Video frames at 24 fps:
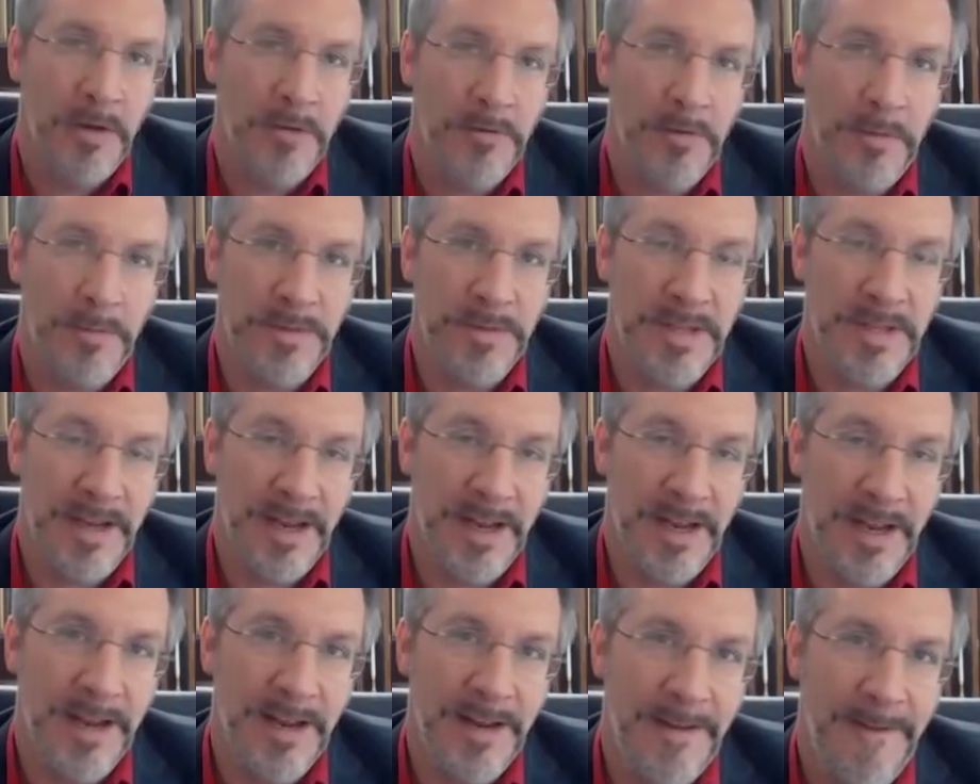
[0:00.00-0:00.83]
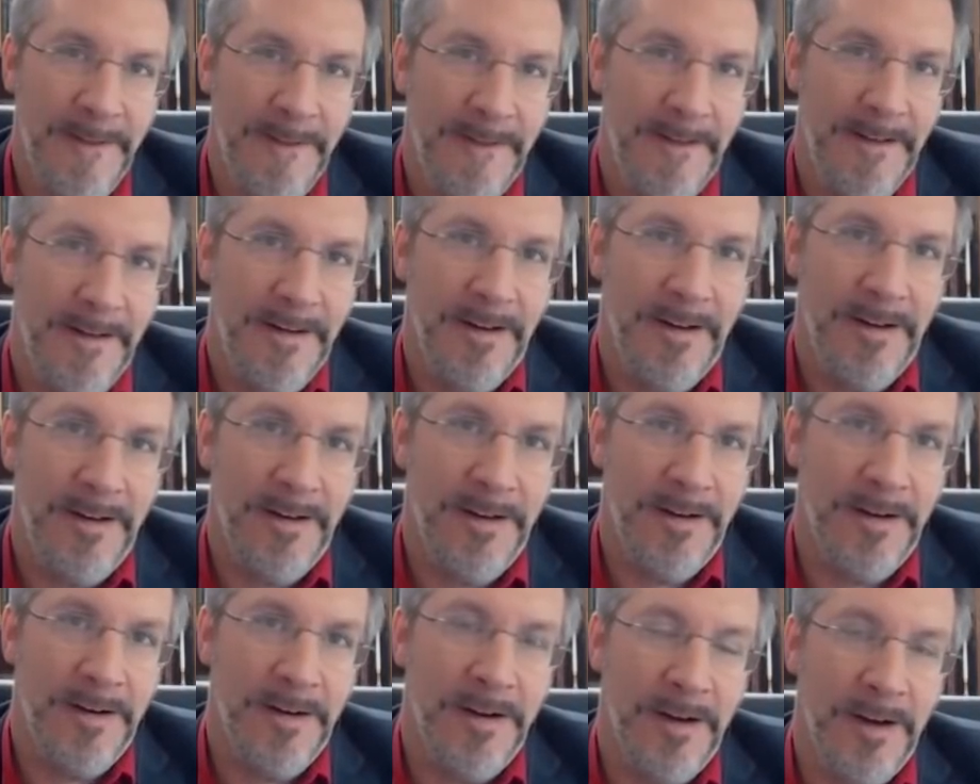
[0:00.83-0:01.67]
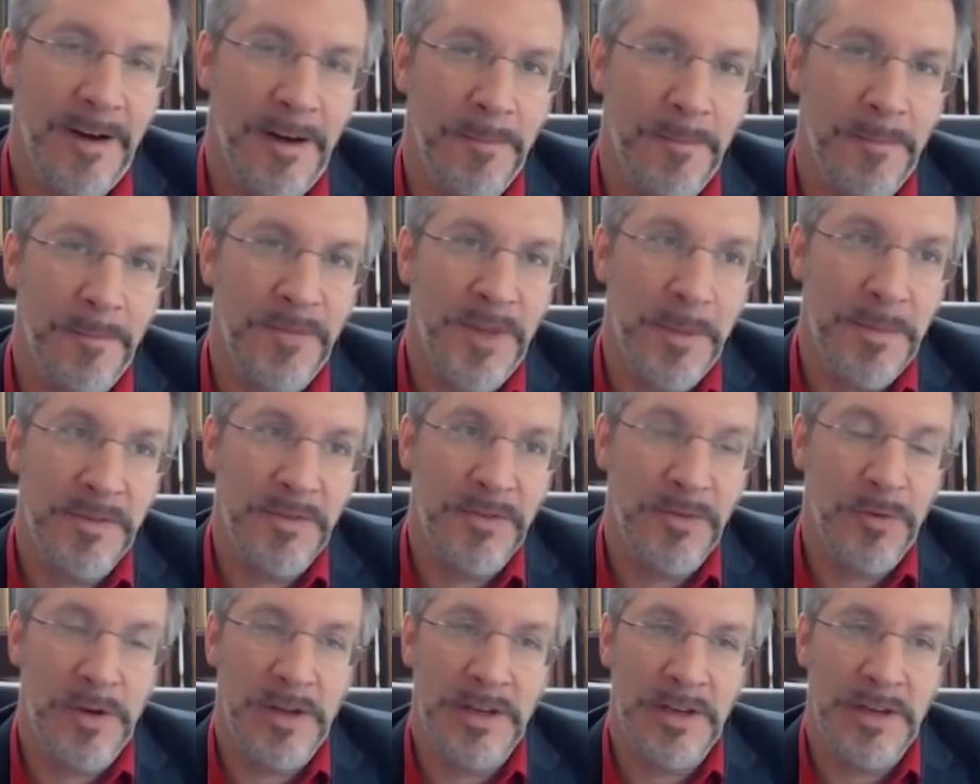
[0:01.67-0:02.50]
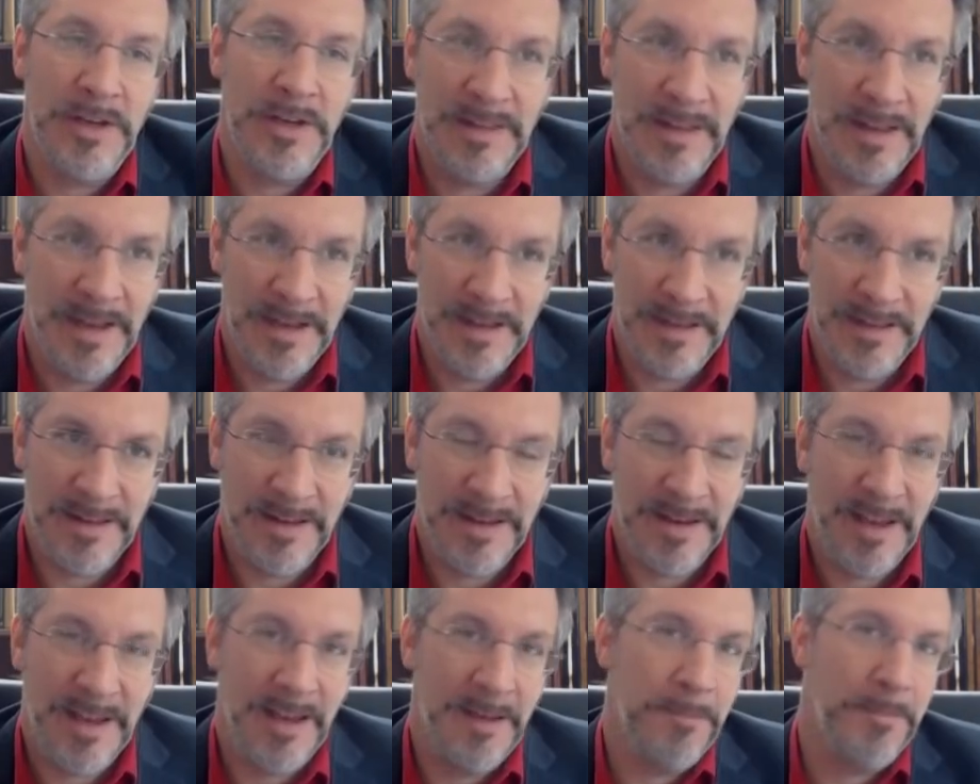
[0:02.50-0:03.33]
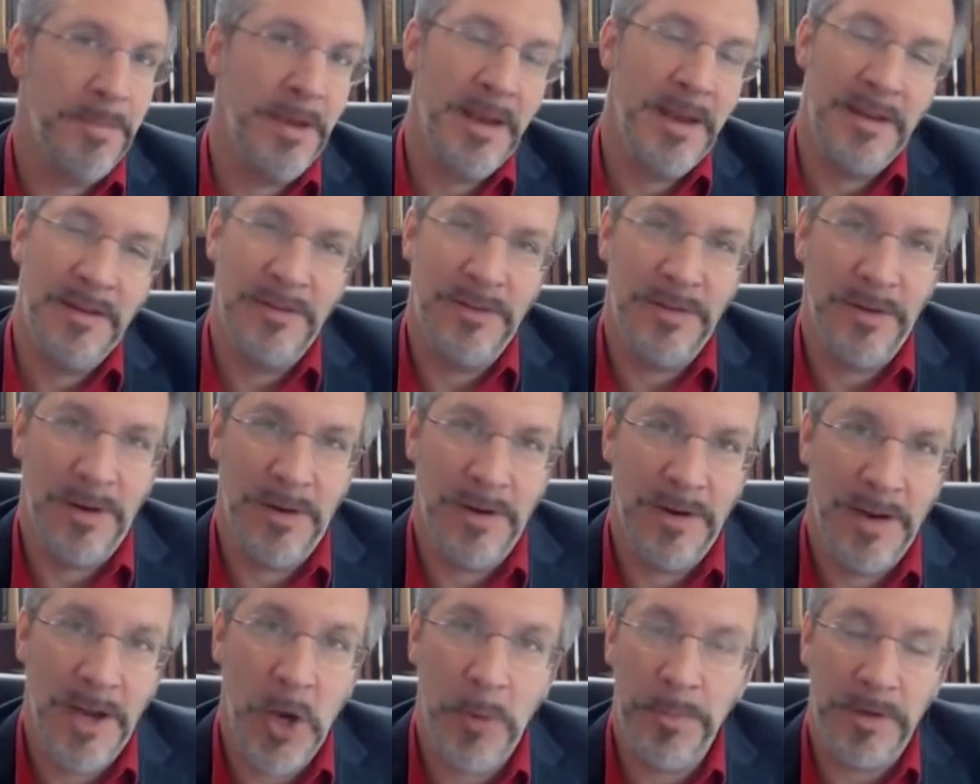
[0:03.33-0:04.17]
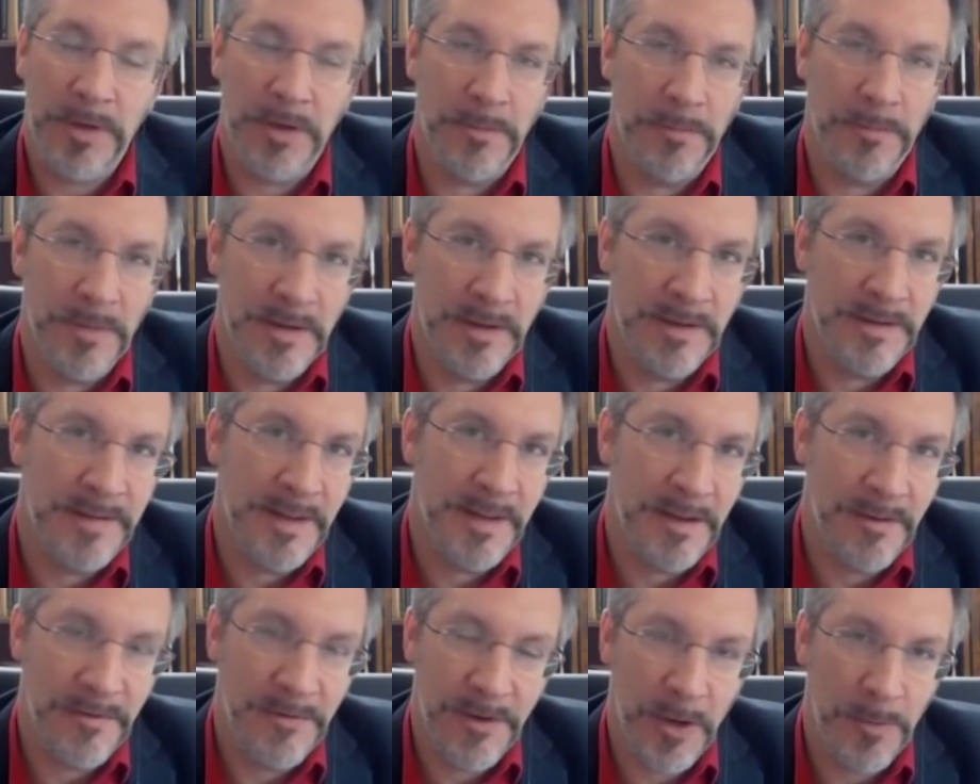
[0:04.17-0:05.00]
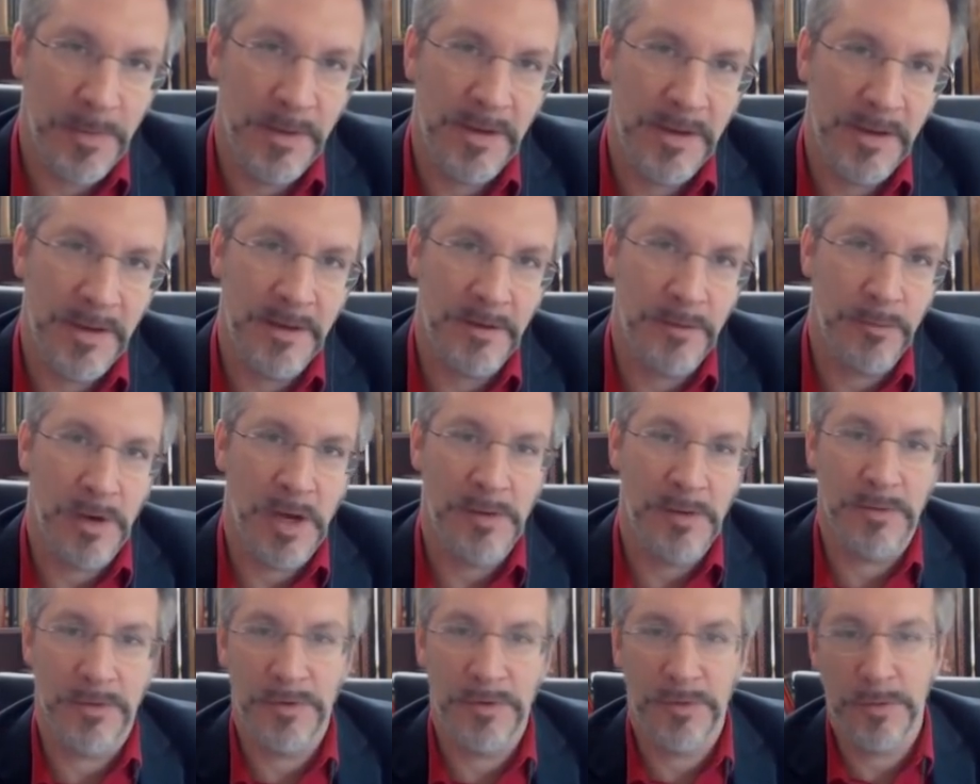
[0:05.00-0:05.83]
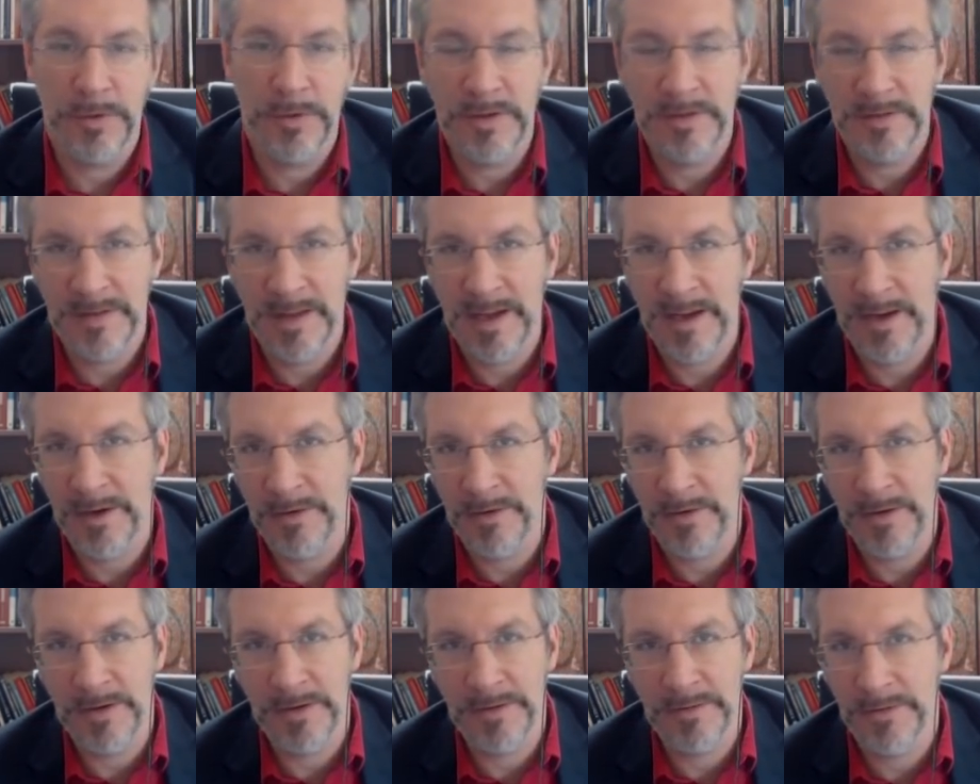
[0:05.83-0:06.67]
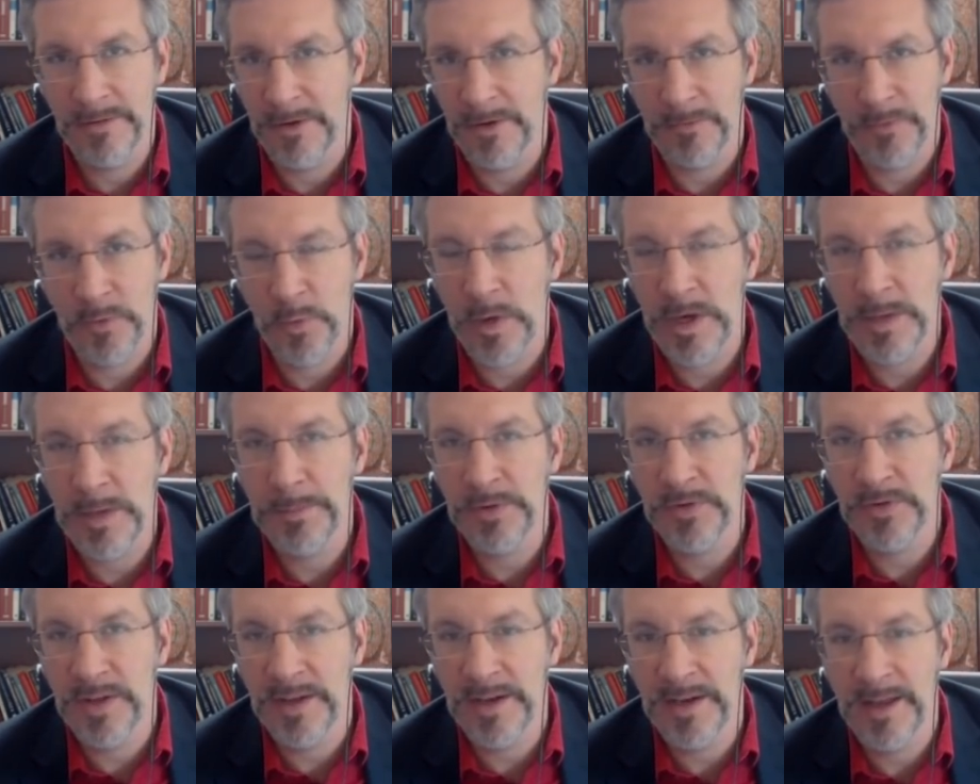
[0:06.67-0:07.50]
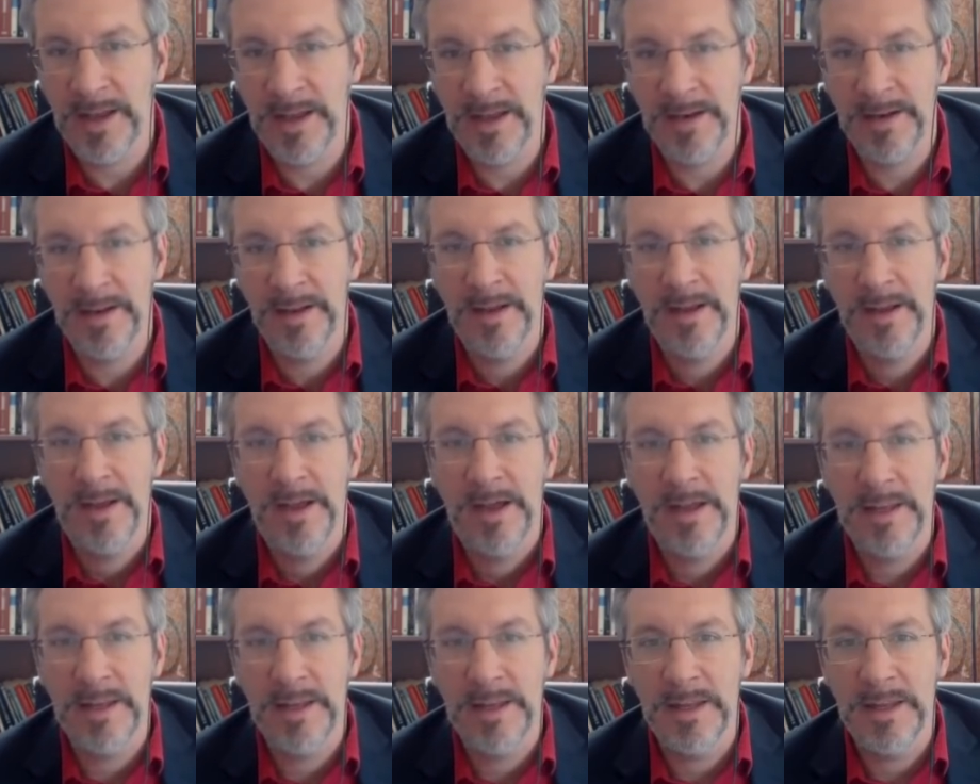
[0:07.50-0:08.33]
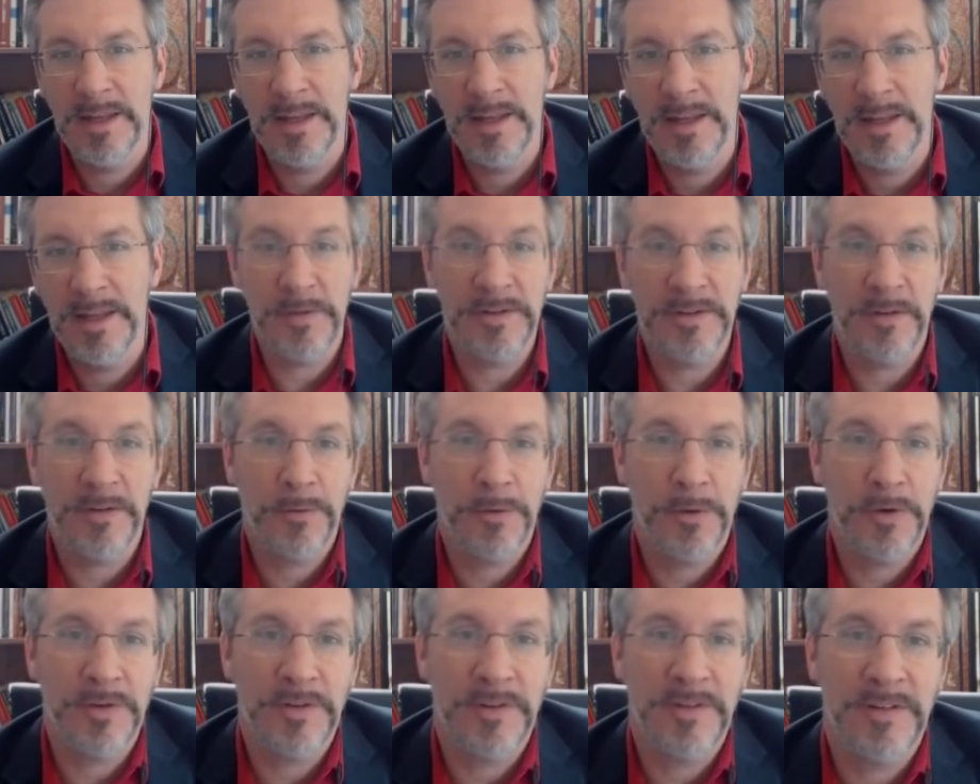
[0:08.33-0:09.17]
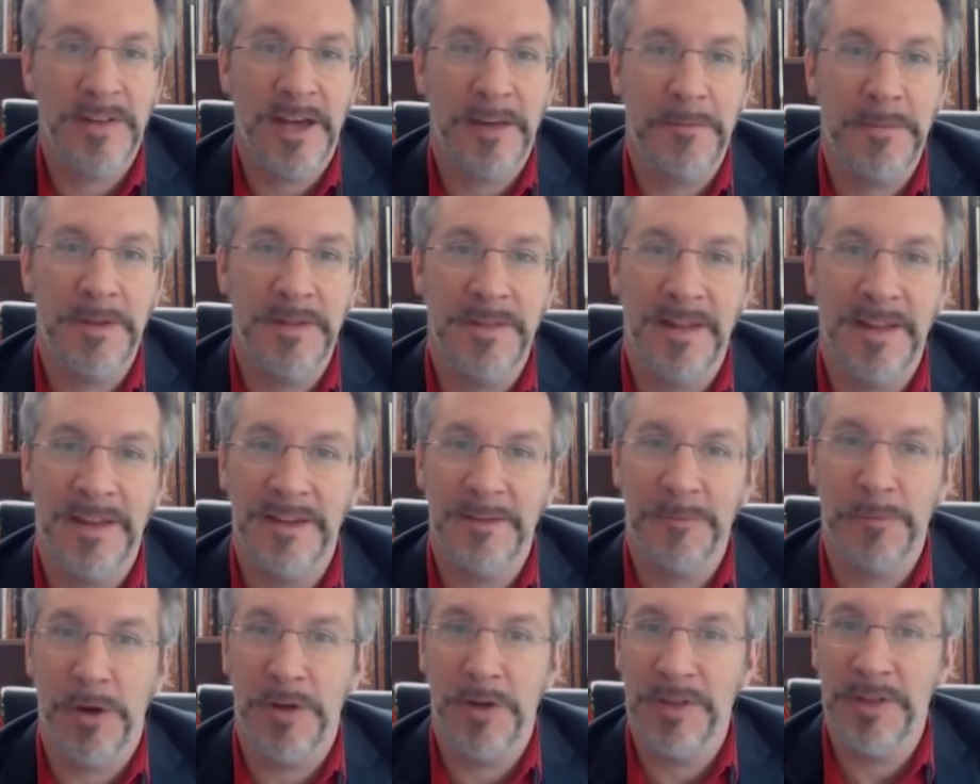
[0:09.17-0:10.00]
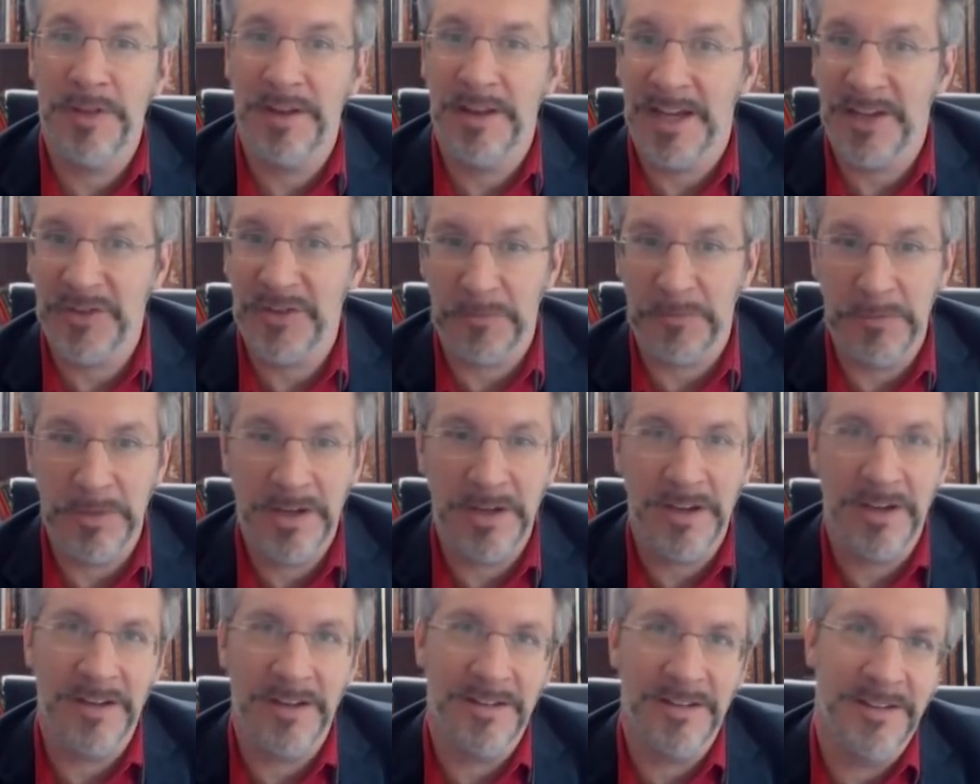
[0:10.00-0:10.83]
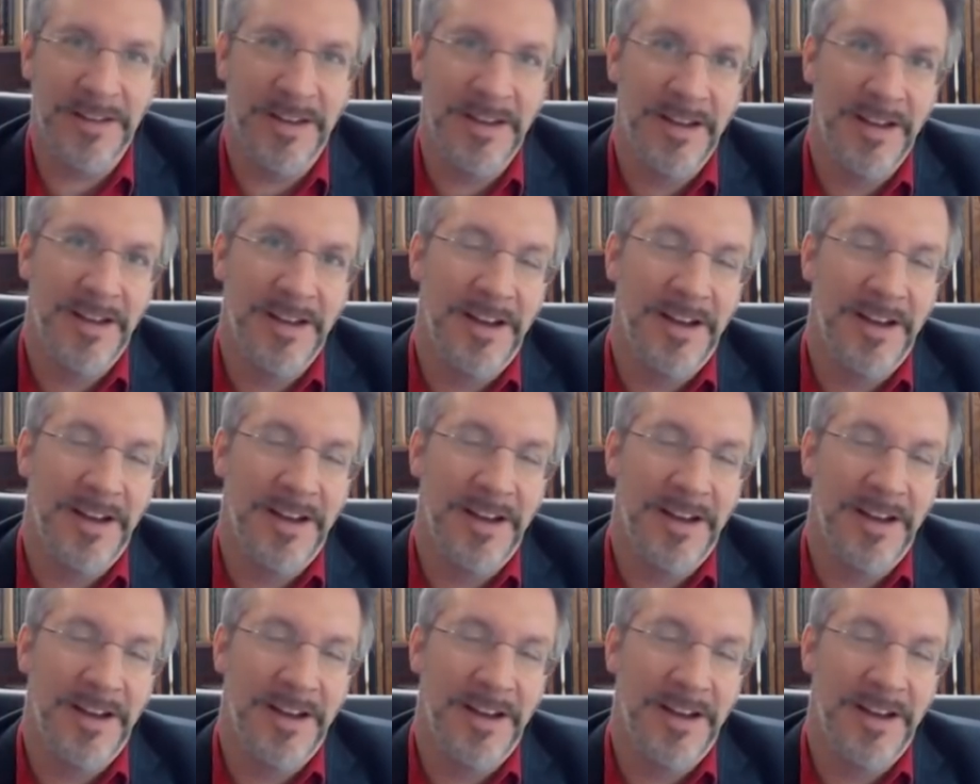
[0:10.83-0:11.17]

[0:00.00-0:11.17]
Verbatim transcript: from today are um, demonstrating that the campaigns are helping him instead of helping his rivals. So he's now, uh, you know, 20% ahead in the polls. This, of course, does not mean that he's won the election because